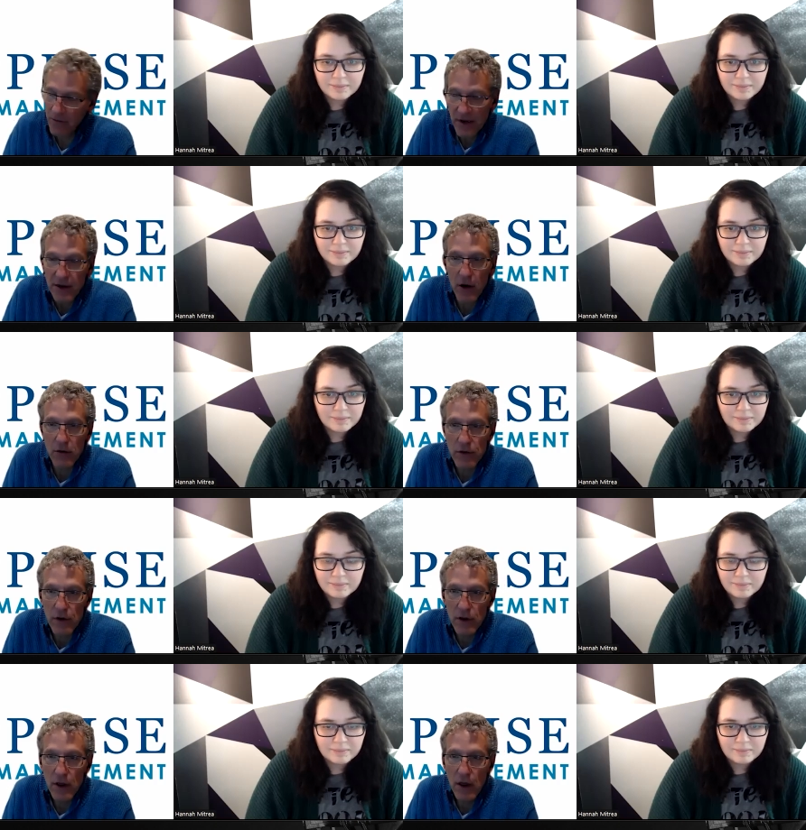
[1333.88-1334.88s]
Speaker 1: We don't.
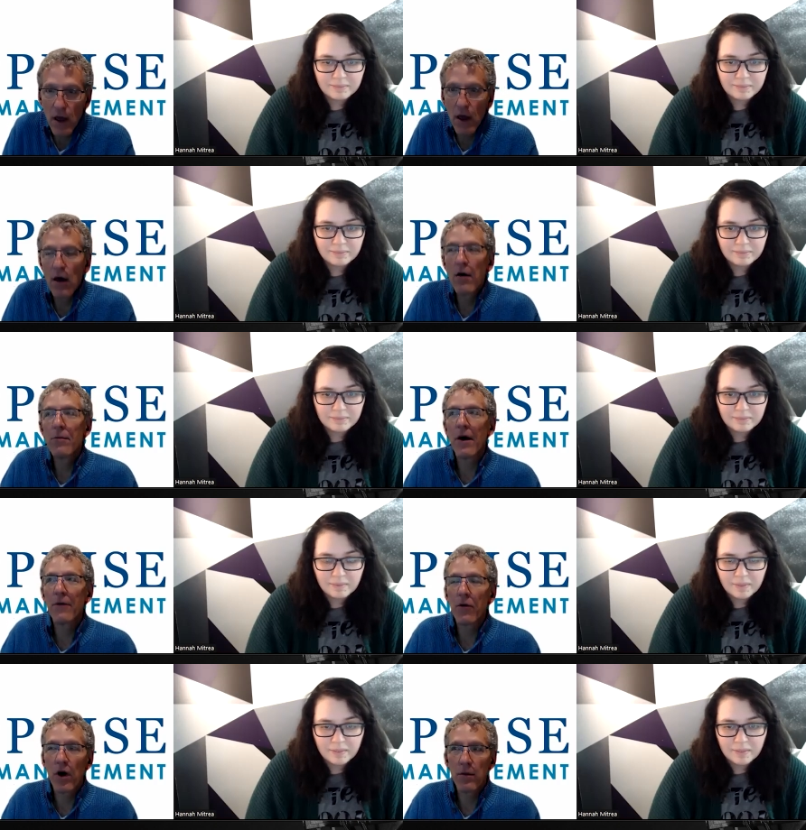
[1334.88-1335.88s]
But
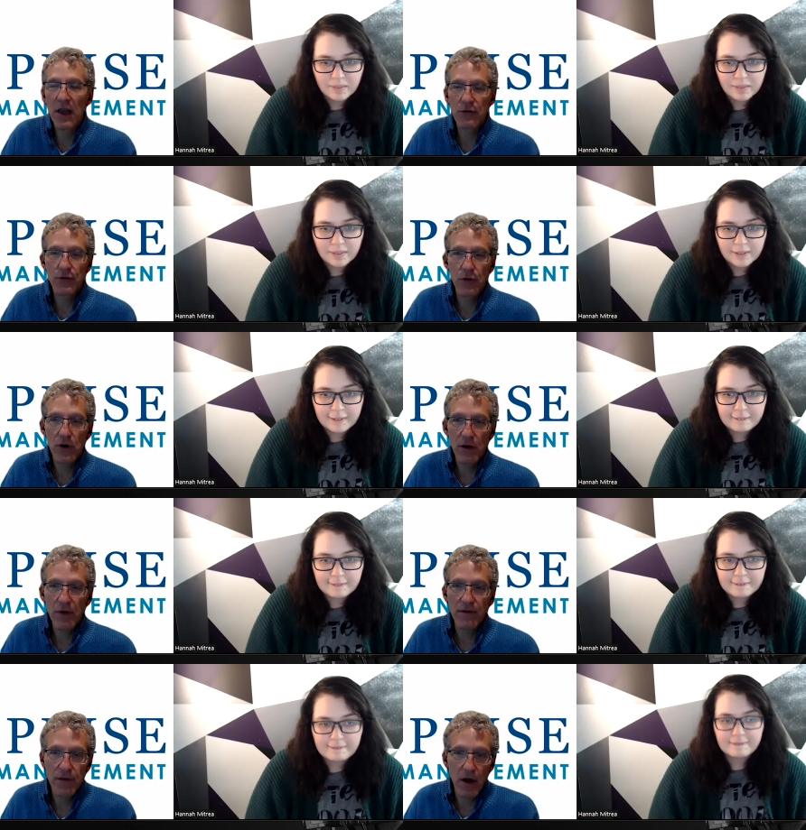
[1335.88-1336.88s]
we want to make sure that
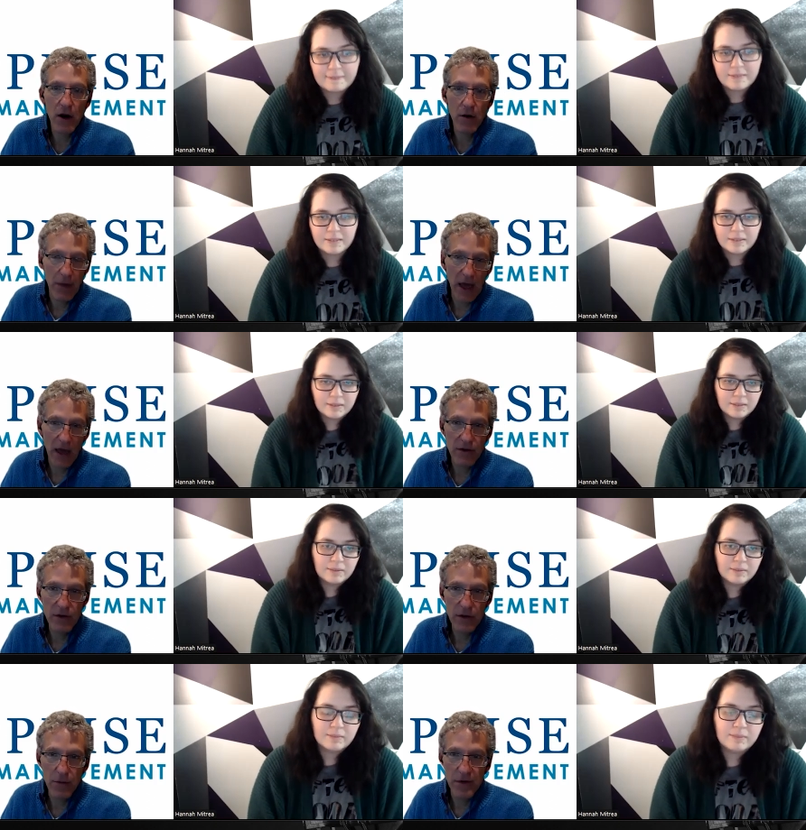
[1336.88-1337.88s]
we've done our
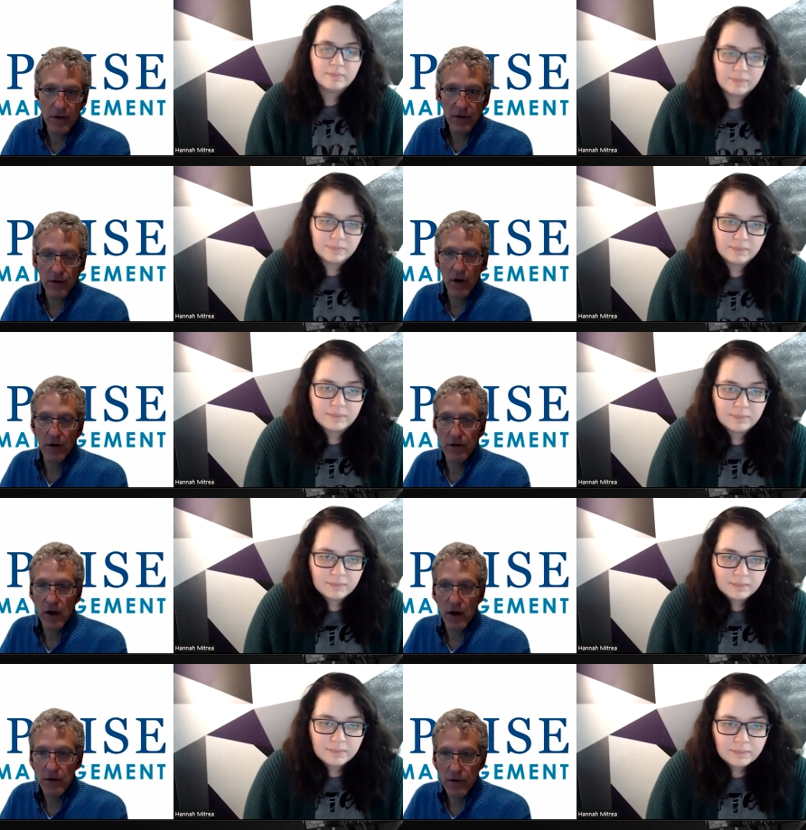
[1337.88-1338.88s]
best to position
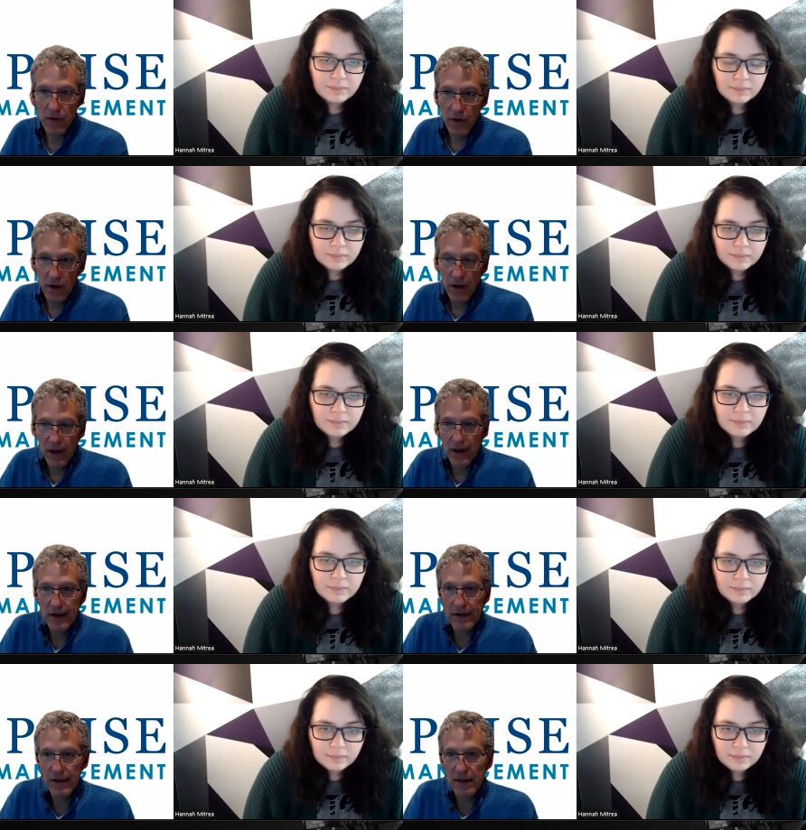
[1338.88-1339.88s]
ourselves
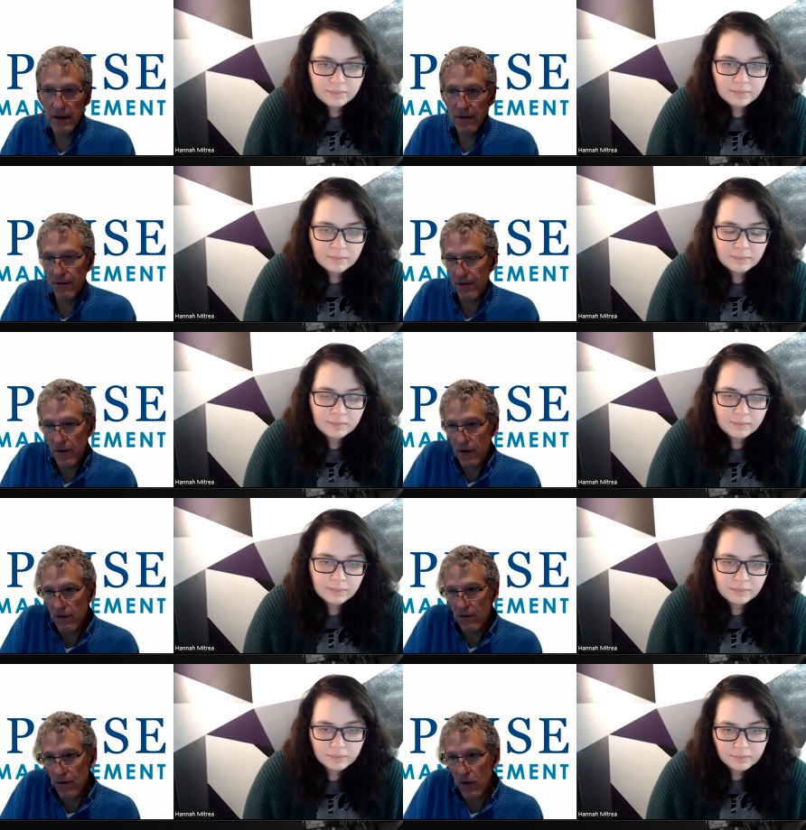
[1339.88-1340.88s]
to live
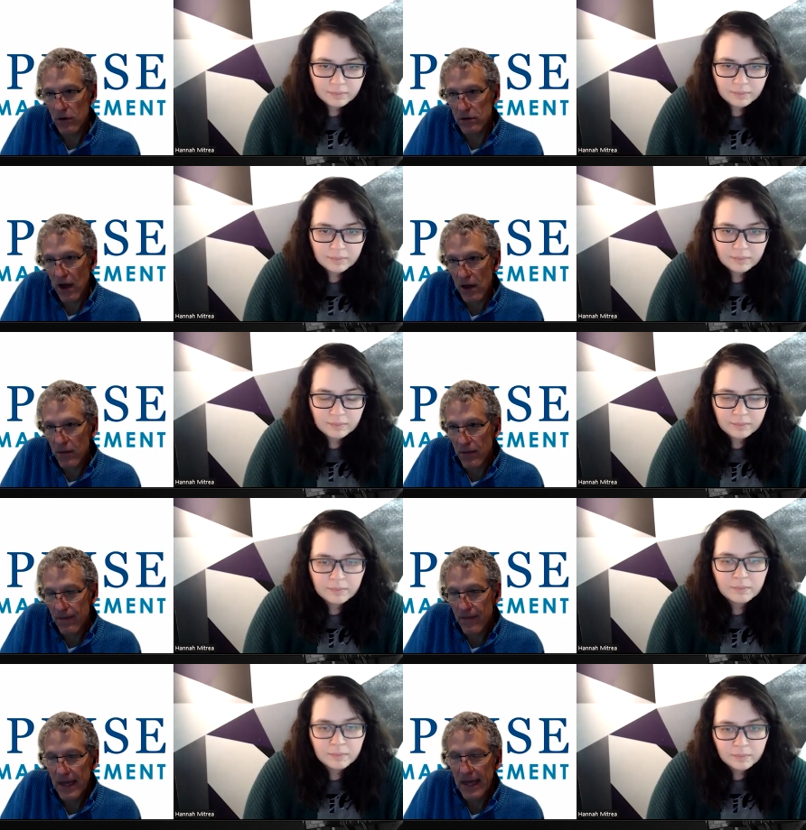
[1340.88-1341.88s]
for a long time.
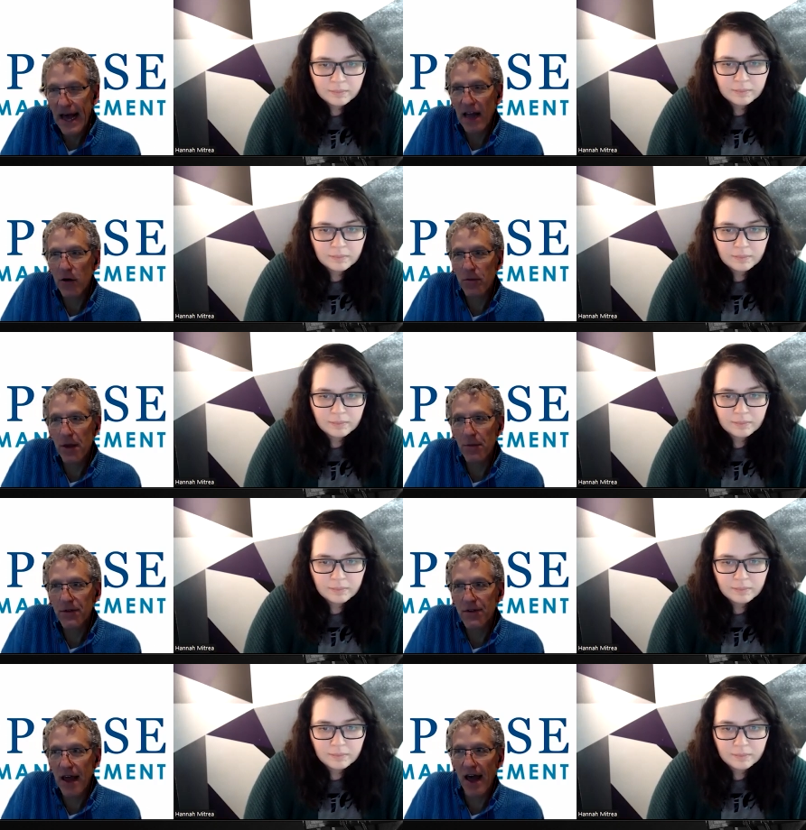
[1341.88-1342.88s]
I know people
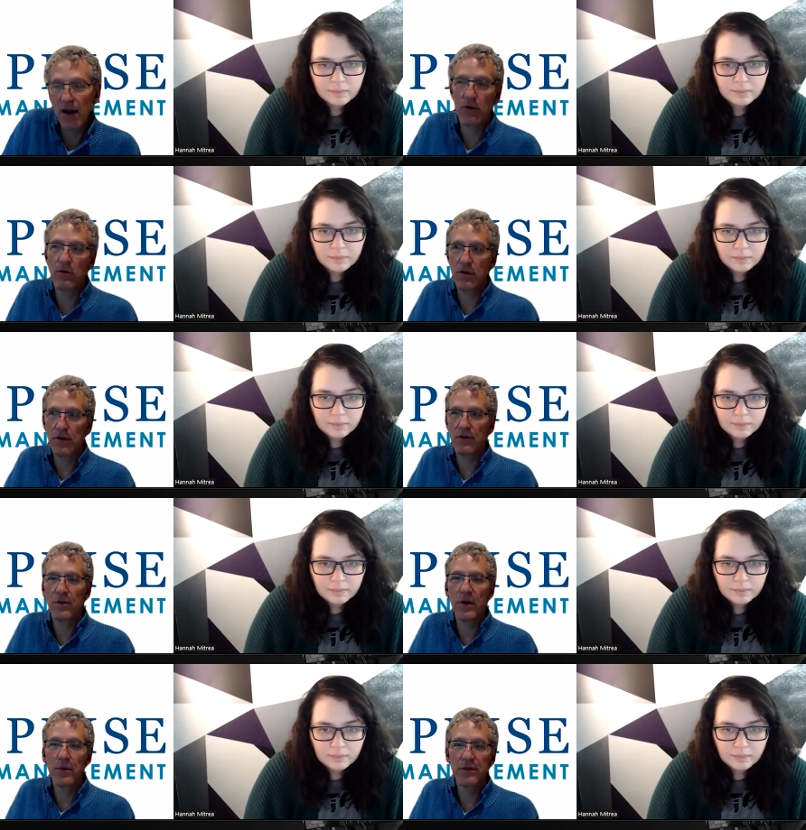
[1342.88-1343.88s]
say, I don't,
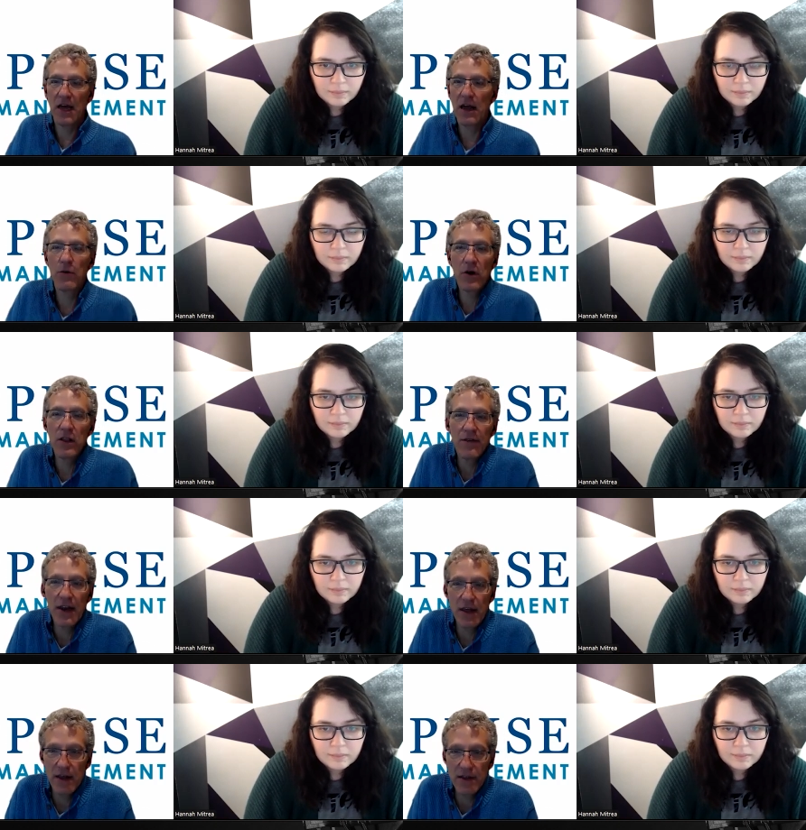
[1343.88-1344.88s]
some people say, I don't want to leave
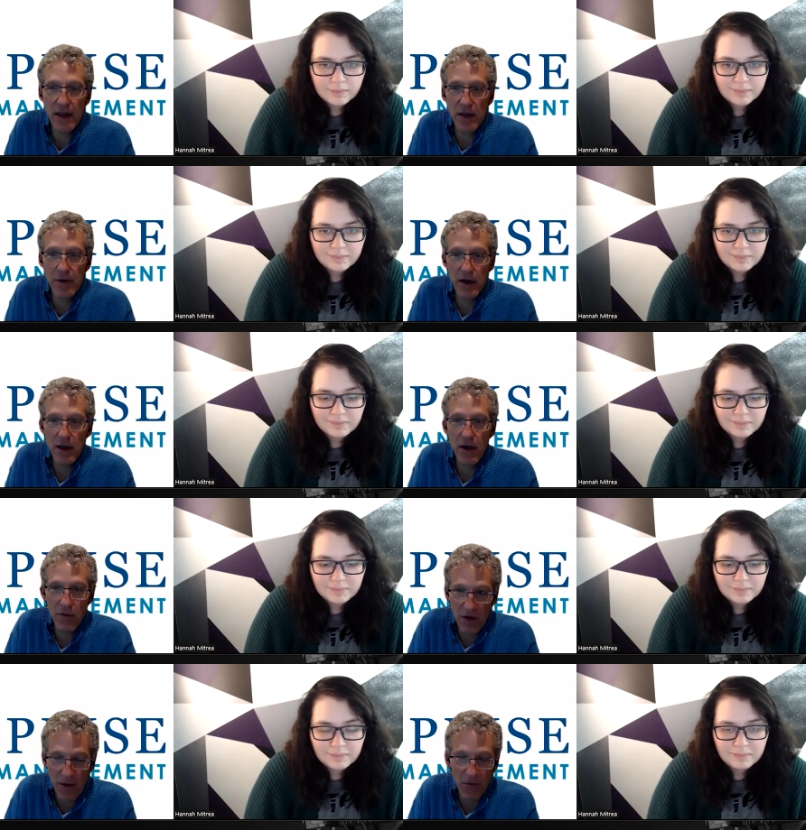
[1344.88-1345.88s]
anything to anybody. I
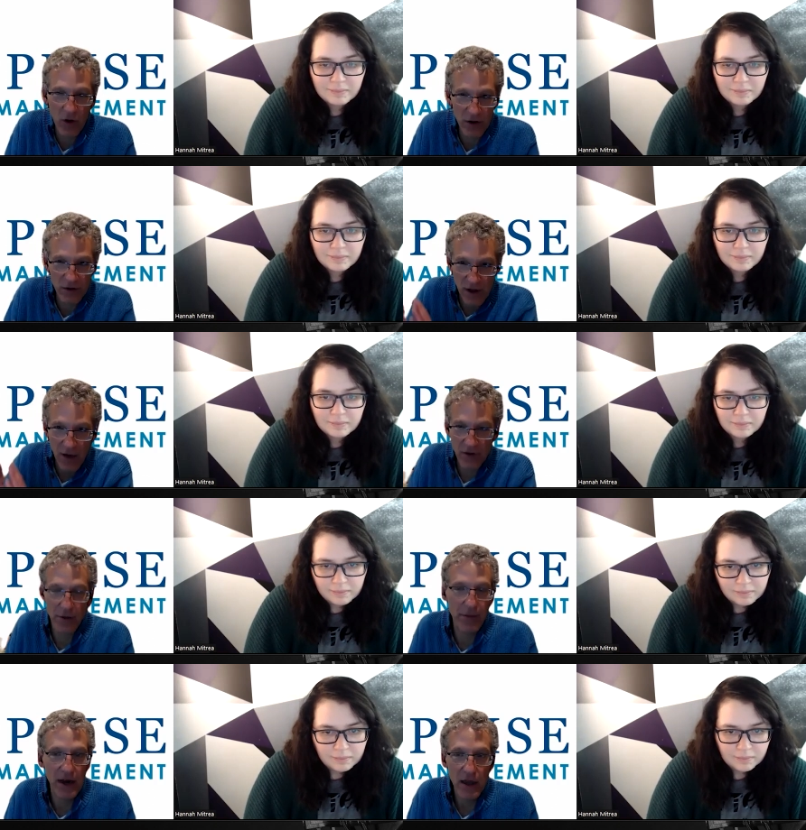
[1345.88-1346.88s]
want, I want to die with a
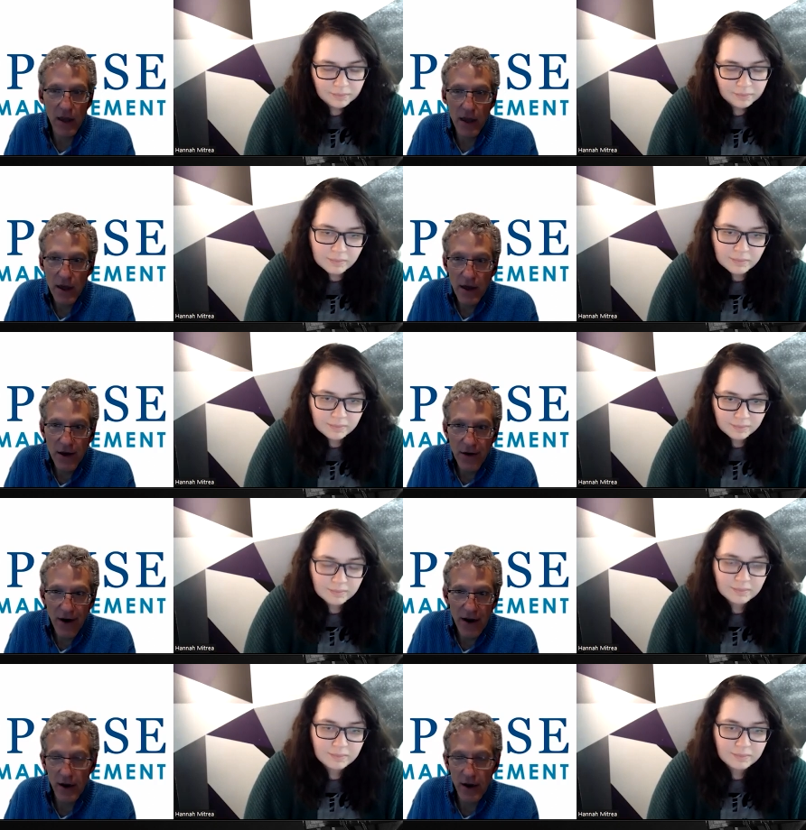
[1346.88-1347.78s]
penny. Mm-hmm. Right?